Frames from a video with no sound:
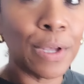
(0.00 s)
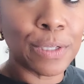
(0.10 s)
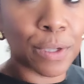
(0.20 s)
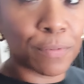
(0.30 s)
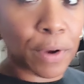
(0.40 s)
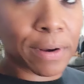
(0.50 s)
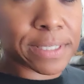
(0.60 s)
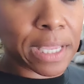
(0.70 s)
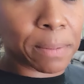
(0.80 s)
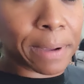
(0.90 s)
So I'm very
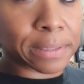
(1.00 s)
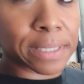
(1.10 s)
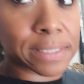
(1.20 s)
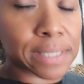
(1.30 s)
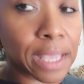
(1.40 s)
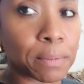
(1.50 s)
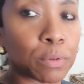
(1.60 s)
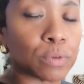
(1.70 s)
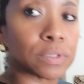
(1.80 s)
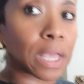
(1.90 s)
excited about these
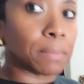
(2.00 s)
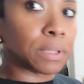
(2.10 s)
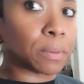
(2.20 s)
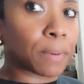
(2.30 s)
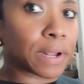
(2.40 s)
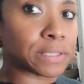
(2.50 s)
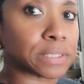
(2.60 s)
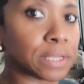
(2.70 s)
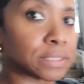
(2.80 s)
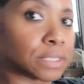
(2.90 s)
tables. I'm in the
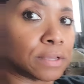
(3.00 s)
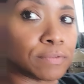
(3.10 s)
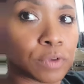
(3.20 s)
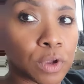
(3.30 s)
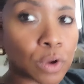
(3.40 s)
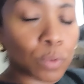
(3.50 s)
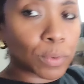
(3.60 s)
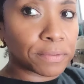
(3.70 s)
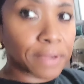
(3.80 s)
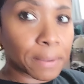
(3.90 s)
process of
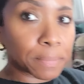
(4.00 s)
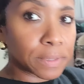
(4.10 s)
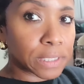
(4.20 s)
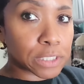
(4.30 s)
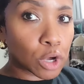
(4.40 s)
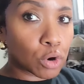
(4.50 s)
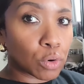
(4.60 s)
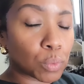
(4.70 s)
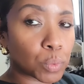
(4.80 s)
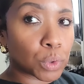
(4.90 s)
revamping this
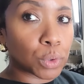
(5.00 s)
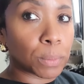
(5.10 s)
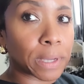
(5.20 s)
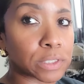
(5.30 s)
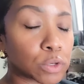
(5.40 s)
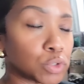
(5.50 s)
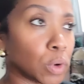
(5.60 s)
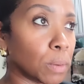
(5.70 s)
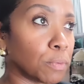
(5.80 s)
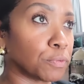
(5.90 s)
whole room. I told
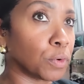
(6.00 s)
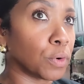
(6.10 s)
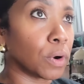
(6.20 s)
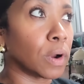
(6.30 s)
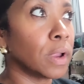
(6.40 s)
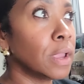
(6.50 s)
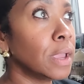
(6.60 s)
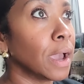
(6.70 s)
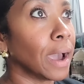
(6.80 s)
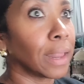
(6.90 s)
you all before,
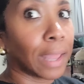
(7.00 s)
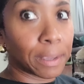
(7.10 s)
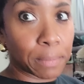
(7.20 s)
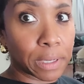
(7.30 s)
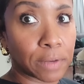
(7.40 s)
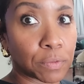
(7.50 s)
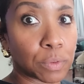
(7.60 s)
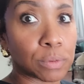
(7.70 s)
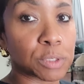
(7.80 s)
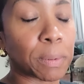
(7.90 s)
I like my living
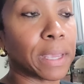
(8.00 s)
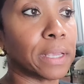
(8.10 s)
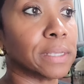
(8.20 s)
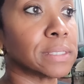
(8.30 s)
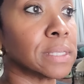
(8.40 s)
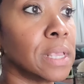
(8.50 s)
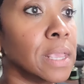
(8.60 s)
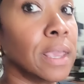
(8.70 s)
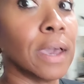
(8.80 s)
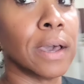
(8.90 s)
room space.
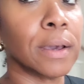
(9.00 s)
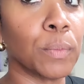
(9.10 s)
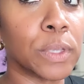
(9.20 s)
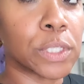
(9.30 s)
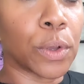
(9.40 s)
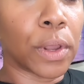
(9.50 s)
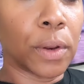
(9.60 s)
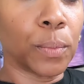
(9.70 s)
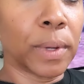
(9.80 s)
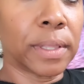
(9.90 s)
Um, we
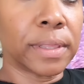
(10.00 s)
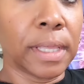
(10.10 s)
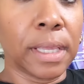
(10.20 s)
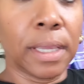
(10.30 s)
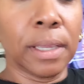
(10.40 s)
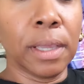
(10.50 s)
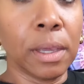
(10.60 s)
started with the